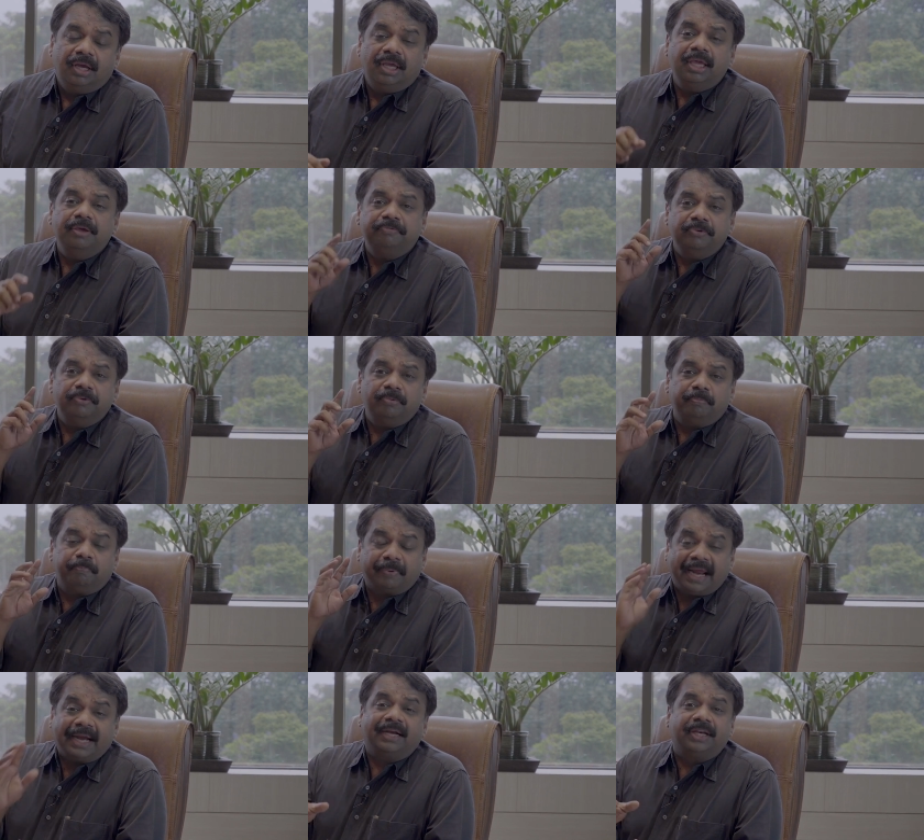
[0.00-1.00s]
If you
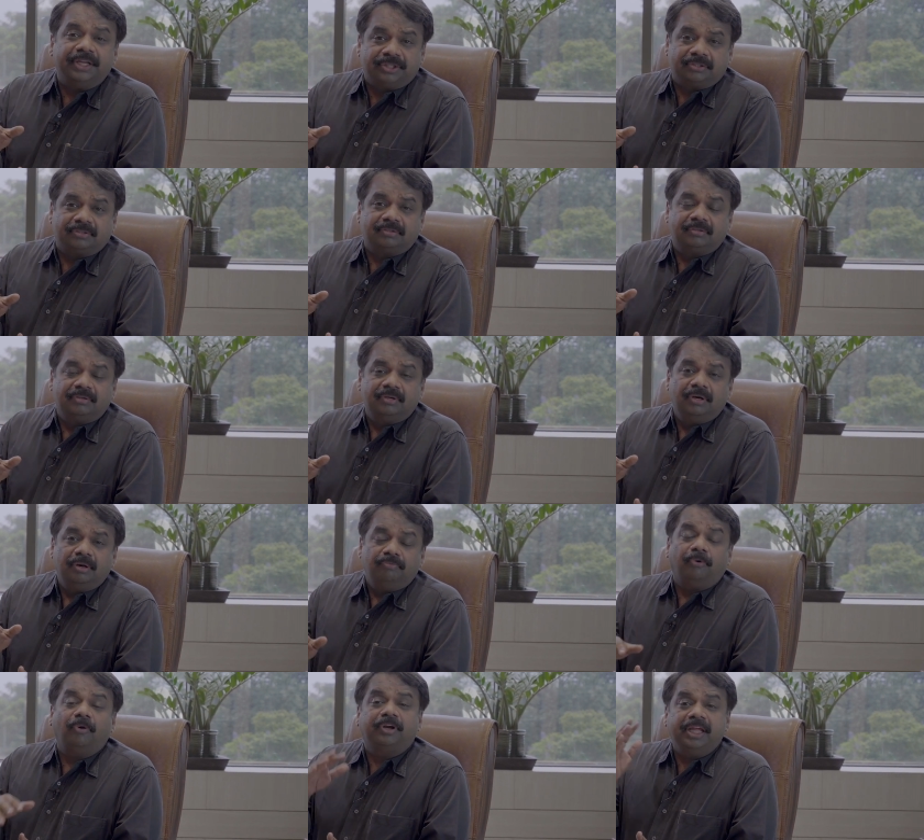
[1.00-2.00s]
practice
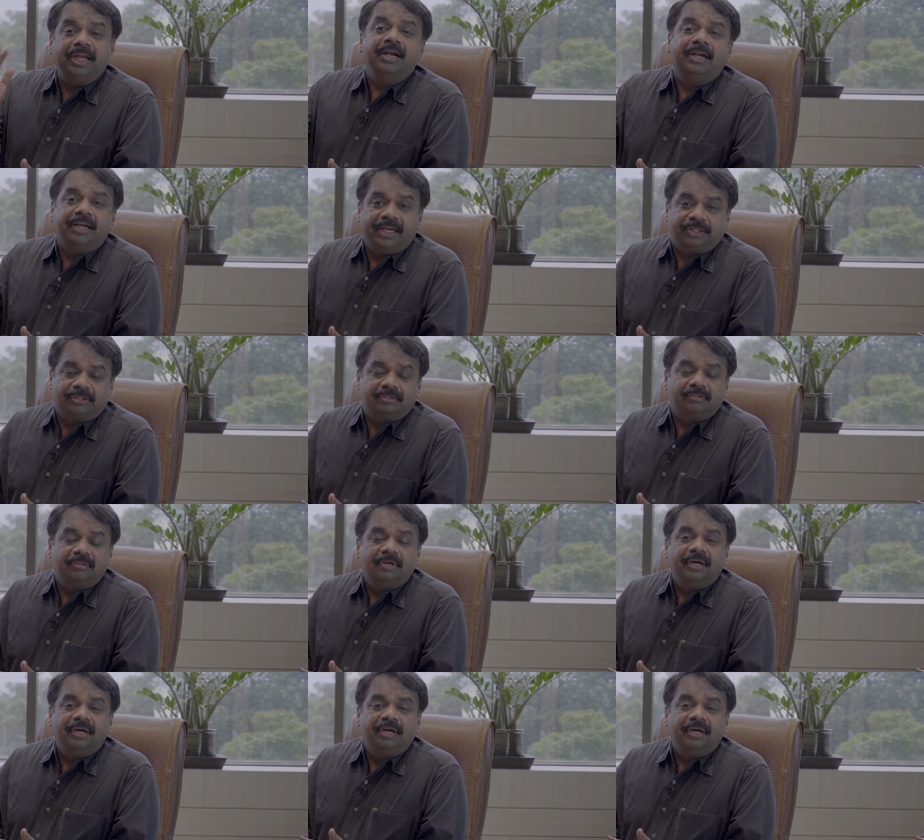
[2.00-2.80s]
14 tests,